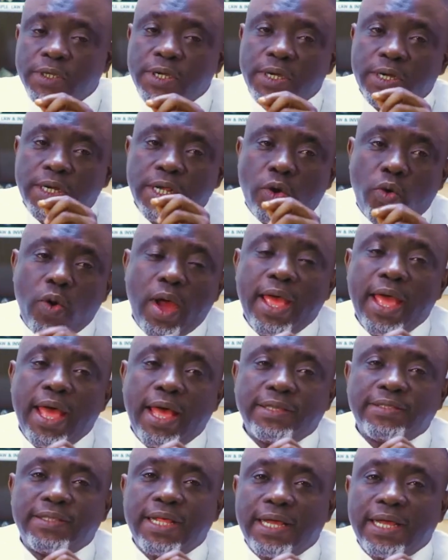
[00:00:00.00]

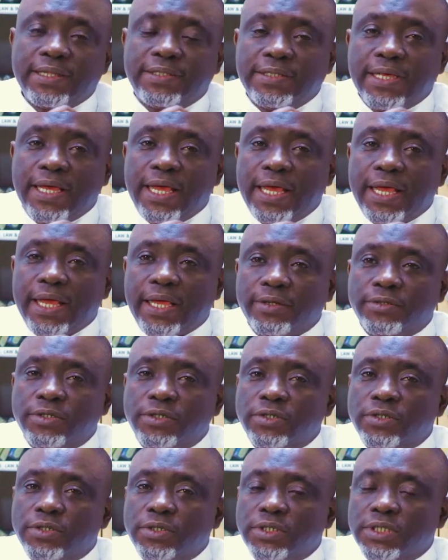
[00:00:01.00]
requires that
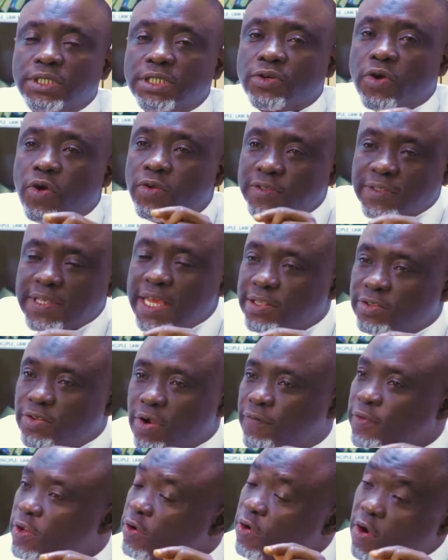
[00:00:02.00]
the consent
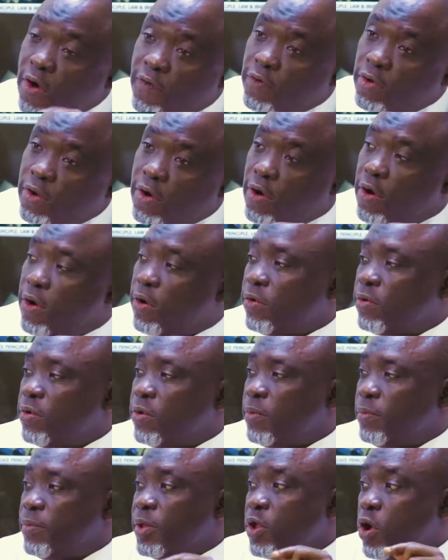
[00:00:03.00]
of the governor
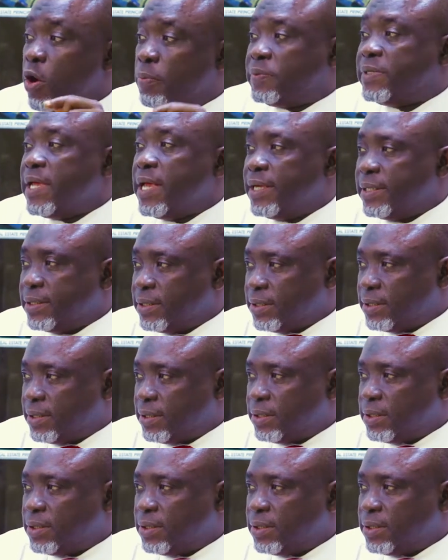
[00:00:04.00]
be obtained.